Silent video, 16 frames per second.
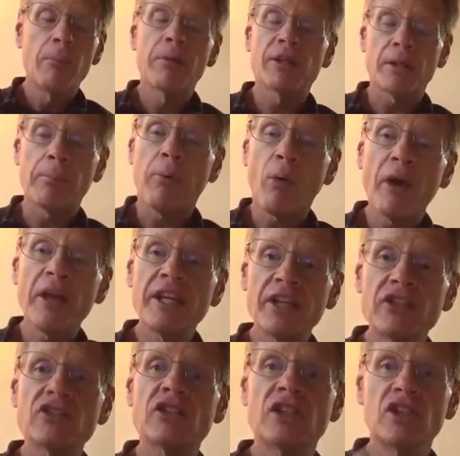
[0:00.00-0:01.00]
But the point
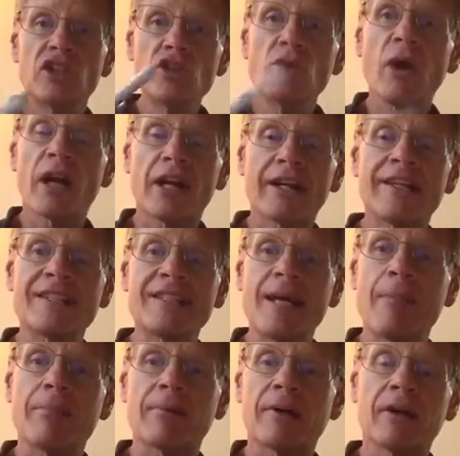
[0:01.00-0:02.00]
is, you are going to
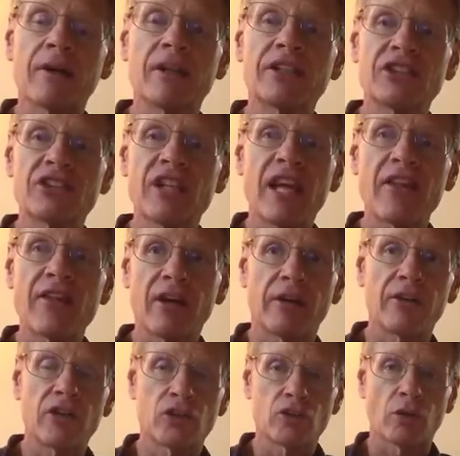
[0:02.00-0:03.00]
temporarily stay
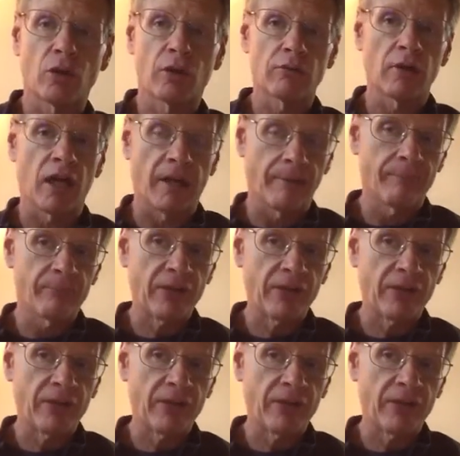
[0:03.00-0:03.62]
there in the short run.